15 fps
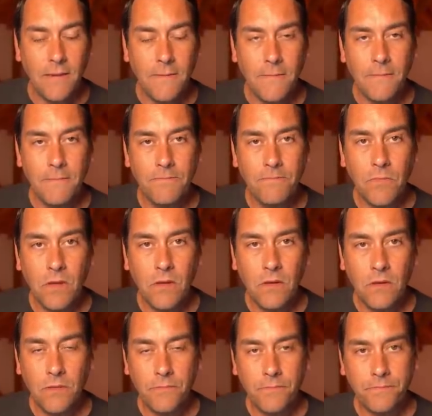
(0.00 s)
It's called
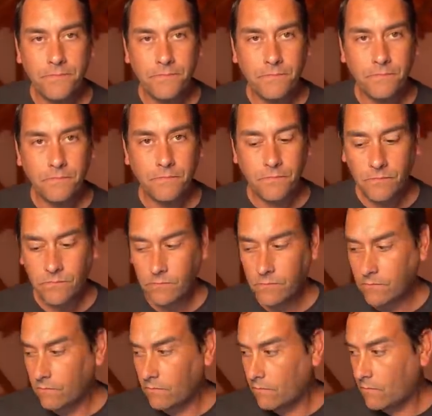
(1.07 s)
lying by omission.
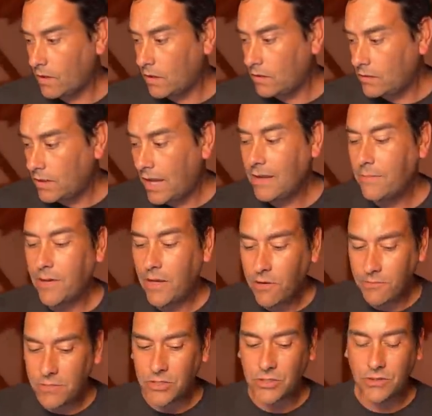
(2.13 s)
Lying by
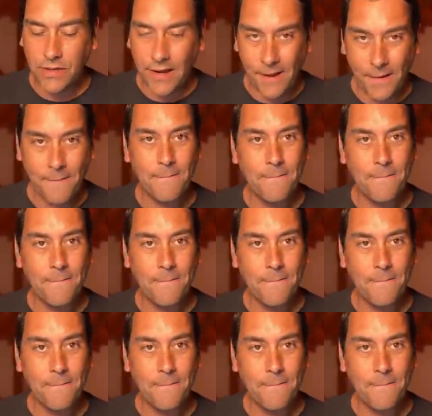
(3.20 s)
omission, yeah.